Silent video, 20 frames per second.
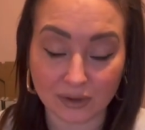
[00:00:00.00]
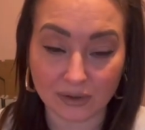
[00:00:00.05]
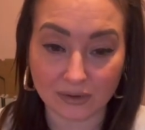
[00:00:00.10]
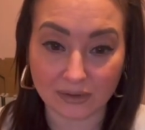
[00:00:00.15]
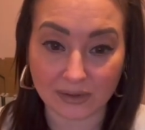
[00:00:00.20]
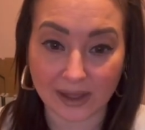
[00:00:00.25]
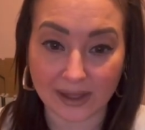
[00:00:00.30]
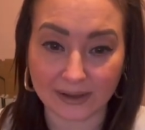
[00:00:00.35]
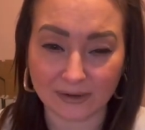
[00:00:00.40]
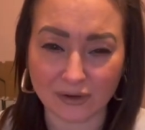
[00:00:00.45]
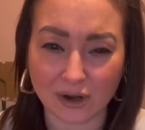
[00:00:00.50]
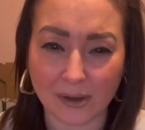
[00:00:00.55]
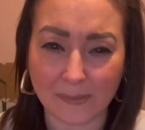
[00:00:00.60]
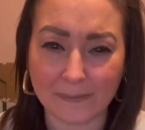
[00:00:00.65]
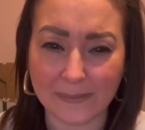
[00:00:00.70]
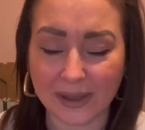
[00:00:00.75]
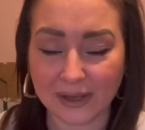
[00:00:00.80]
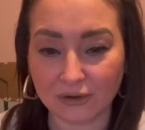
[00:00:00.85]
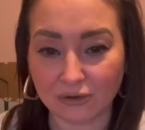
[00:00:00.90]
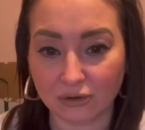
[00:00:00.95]
like, not a
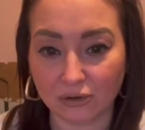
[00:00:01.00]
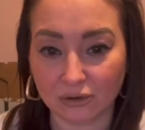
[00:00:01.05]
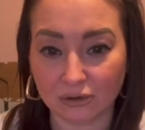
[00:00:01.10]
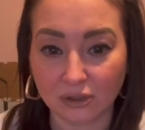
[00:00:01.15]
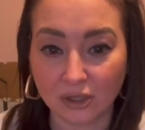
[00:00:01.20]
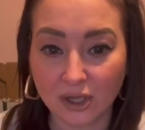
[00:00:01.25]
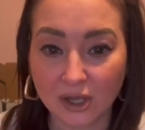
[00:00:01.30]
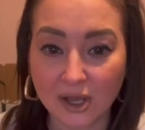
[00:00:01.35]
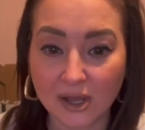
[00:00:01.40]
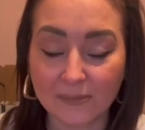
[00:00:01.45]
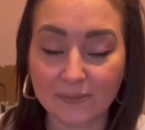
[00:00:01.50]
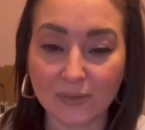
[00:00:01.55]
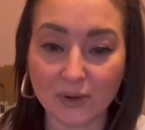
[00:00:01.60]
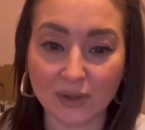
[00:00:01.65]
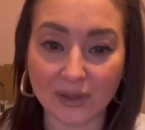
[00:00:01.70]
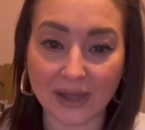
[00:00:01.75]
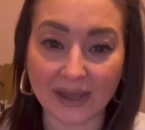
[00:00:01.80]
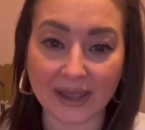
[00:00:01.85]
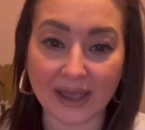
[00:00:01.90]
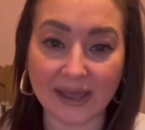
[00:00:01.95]
mental, but
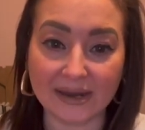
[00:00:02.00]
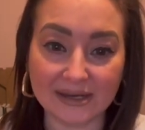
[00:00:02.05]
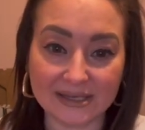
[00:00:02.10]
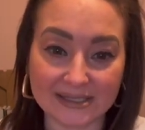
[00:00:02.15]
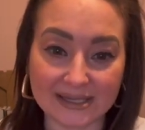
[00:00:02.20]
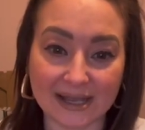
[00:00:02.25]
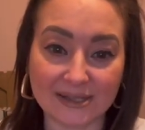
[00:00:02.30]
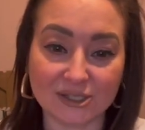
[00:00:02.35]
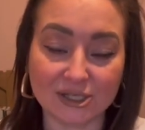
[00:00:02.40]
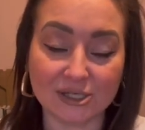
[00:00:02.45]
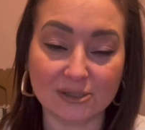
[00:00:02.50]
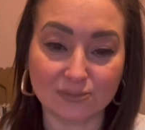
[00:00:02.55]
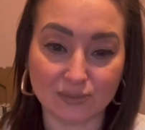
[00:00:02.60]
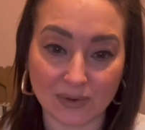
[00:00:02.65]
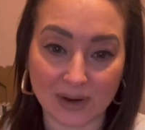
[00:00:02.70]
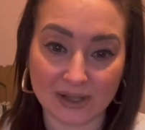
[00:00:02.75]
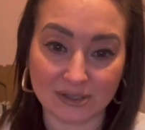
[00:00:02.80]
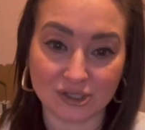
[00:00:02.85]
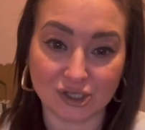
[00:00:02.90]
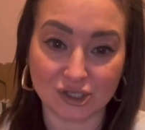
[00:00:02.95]
like any signs on his
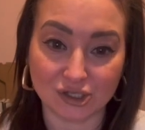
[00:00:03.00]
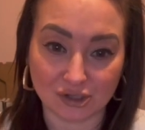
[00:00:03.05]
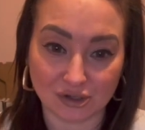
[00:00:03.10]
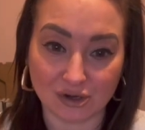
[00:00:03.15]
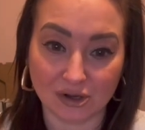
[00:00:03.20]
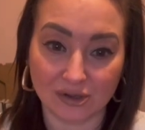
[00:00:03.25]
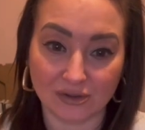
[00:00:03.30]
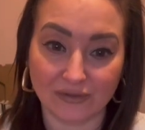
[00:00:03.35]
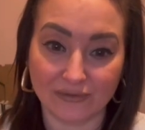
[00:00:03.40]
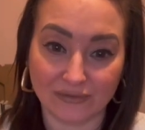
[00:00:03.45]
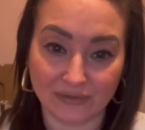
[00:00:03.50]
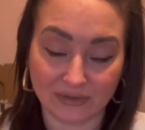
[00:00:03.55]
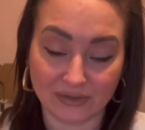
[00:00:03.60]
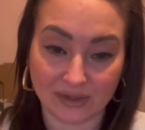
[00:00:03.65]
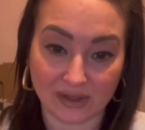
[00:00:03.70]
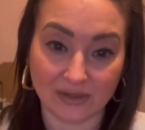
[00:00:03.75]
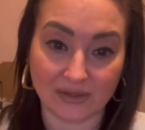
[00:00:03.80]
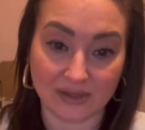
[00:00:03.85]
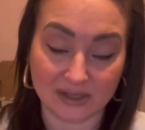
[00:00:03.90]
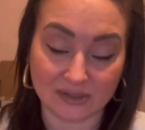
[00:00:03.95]
brain to show
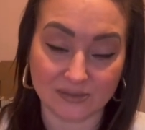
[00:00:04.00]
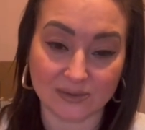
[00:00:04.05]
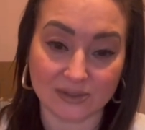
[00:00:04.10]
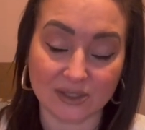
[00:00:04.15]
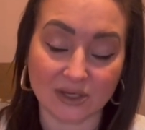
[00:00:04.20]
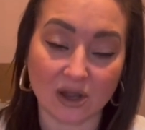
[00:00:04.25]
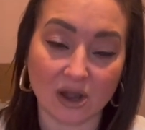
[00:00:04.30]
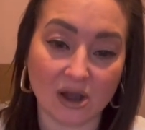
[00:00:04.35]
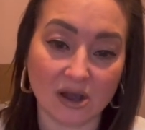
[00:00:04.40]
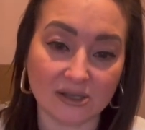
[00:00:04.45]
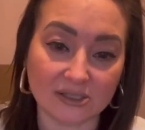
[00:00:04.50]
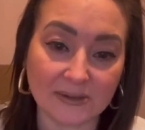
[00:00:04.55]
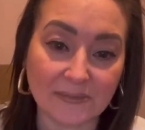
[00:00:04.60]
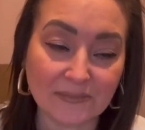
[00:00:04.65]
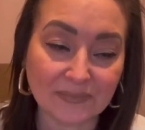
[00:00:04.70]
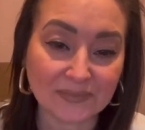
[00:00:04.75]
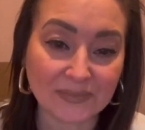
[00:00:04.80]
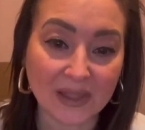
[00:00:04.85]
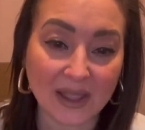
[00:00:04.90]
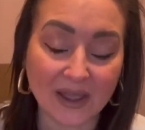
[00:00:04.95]
that this was the cause.
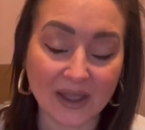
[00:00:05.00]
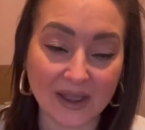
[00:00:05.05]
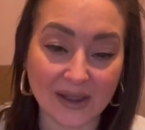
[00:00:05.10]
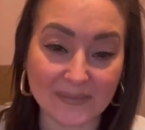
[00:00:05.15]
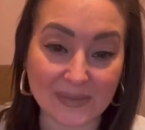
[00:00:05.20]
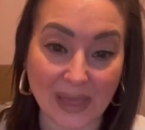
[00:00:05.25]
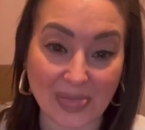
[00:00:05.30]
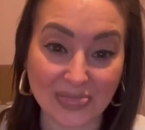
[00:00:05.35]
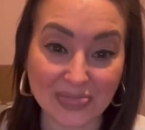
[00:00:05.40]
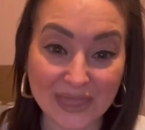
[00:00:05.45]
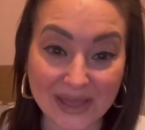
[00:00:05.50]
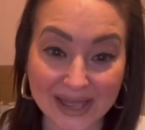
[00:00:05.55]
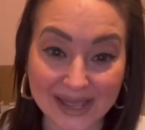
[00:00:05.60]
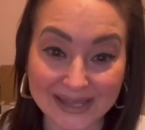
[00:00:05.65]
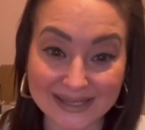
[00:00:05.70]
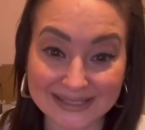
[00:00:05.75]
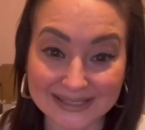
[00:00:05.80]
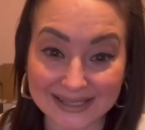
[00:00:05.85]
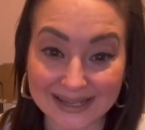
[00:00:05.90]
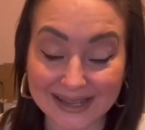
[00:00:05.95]
And this
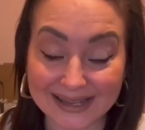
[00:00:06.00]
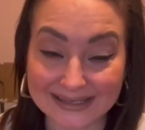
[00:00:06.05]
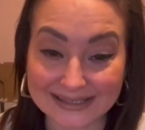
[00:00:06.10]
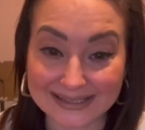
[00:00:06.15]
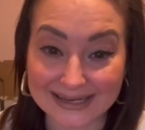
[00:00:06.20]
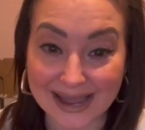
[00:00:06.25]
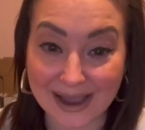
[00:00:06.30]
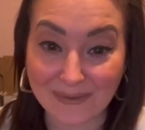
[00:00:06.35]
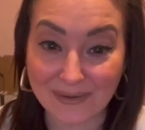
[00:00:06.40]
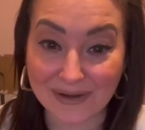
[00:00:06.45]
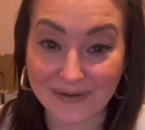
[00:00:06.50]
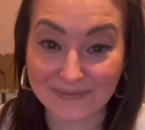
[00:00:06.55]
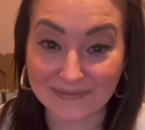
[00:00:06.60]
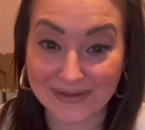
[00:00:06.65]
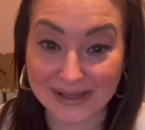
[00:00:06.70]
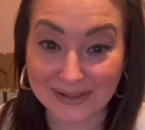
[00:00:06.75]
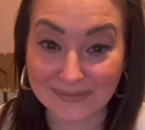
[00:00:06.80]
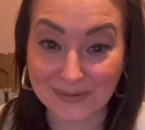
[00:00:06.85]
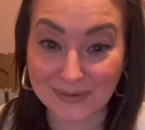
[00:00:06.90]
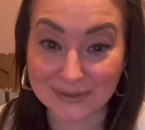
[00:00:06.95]
is now
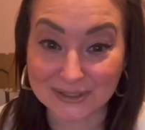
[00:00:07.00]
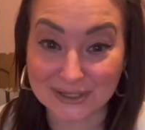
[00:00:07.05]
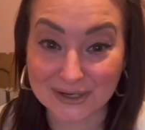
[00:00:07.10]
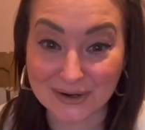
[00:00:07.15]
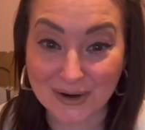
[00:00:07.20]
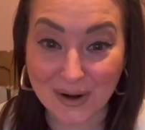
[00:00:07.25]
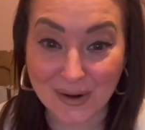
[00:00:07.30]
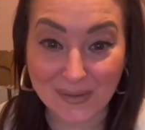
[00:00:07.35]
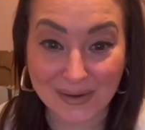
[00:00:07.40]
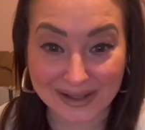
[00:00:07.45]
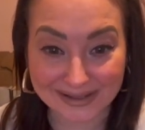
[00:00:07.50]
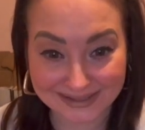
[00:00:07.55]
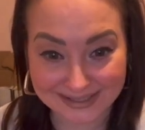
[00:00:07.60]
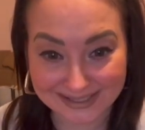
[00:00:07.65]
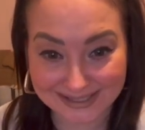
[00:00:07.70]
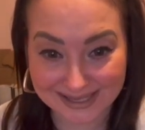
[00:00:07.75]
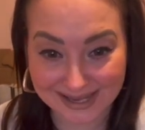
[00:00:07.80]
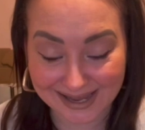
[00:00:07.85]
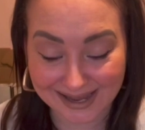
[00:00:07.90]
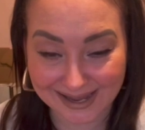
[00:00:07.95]
available to go and
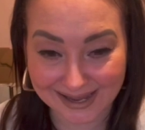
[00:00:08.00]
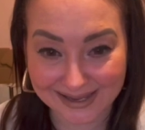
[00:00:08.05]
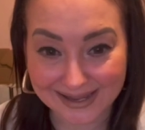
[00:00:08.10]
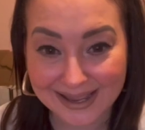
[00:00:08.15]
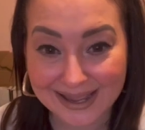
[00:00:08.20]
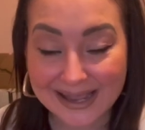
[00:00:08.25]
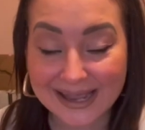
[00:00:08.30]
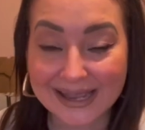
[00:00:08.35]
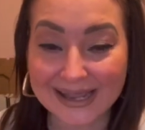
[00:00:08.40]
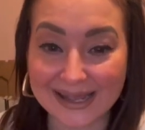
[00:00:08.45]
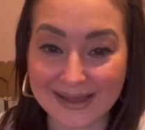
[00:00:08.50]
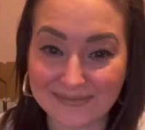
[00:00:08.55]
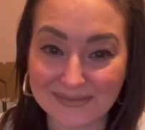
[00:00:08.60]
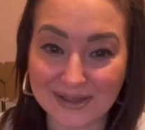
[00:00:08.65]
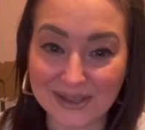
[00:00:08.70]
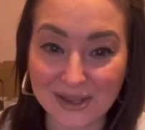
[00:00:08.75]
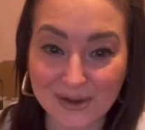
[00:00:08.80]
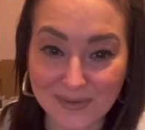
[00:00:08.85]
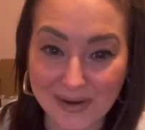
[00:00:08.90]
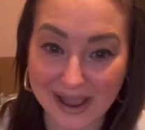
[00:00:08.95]
see in the
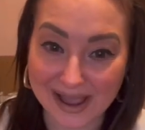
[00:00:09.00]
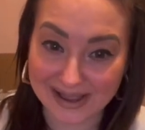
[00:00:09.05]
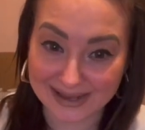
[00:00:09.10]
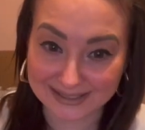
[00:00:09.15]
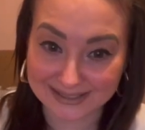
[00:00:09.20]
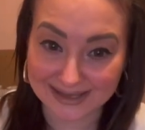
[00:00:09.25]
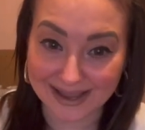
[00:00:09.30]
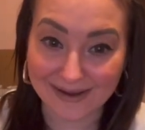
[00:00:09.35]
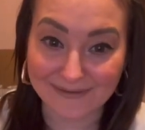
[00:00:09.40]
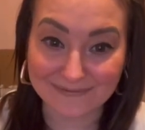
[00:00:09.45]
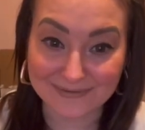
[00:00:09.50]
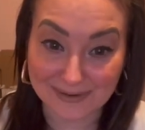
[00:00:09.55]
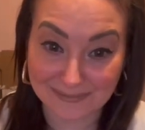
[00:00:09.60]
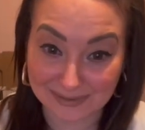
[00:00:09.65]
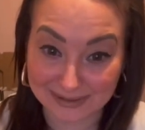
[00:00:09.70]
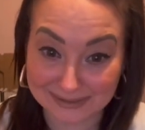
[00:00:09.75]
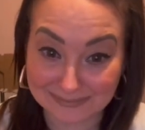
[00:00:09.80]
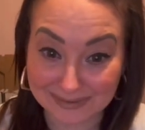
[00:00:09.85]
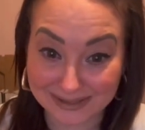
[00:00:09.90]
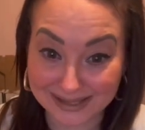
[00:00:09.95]
US at
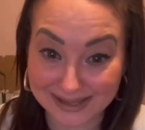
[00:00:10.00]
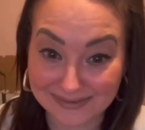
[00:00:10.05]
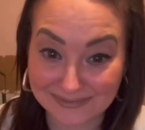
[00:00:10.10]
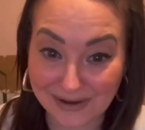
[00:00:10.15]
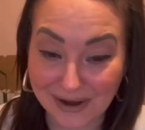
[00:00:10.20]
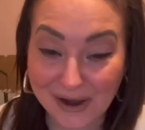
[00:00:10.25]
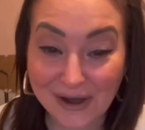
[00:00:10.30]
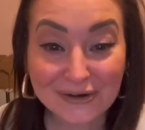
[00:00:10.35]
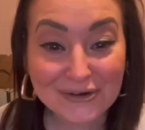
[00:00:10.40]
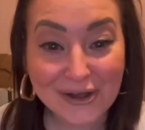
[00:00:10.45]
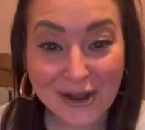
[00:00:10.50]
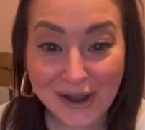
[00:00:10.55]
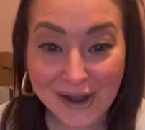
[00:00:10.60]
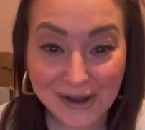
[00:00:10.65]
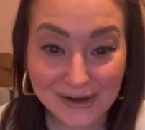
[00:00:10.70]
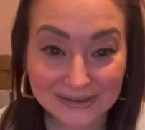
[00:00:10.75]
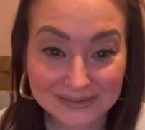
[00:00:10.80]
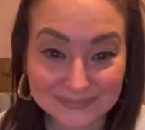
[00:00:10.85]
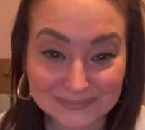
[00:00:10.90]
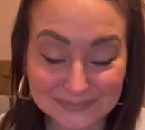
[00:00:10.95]
Ripley's Believe It or
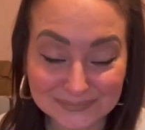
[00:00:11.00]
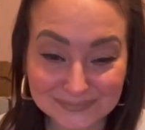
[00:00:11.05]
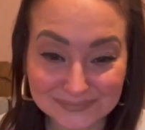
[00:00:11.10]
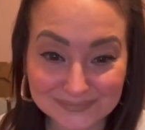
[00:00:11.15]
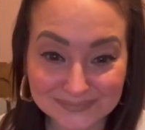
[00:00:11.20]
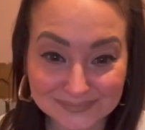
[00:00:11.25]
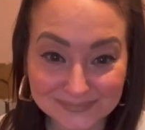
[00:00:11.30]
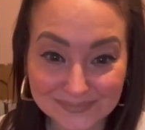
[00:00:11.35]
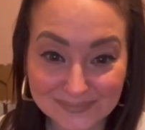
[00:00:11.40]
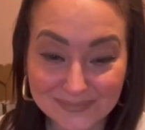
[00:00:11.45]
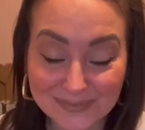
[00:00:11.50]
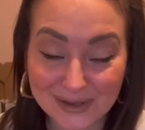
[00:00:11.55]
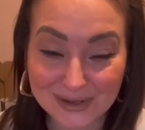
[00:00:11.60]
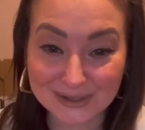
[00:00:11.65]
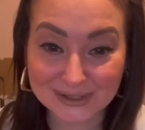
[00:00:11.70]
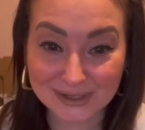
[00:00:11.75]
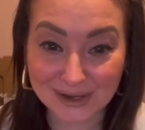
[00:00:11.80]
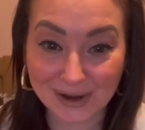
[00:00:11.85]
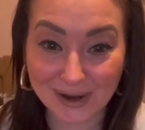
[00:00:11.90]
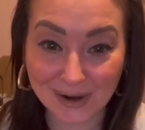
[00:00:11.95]
Not.
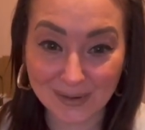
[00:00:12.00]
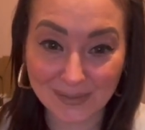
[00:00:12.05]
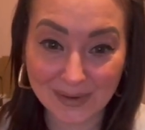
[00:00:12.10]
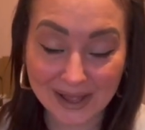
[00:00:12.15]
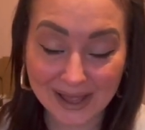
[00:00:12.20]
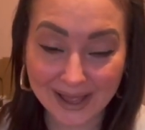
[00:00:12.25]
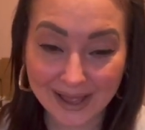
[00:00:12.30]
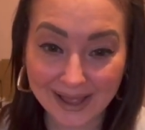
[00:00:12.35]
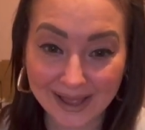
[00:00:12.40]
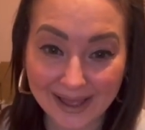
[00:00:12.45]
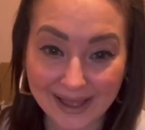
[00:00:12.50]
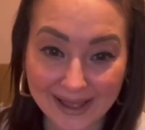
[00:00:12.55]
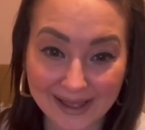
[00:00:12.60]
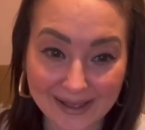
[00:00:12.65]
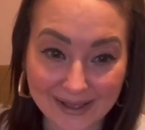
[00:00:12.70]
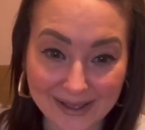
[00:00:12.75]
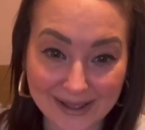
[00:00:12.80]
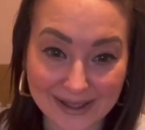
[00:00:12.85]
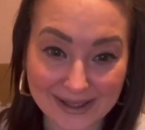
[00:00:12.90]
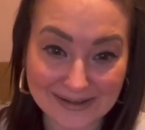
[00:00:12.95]
So,
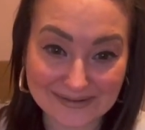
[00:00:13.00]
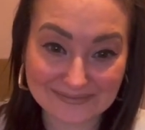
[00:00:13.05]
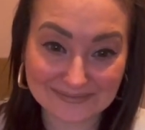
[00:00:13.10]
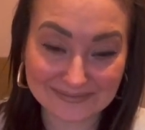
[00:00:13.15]
yeah,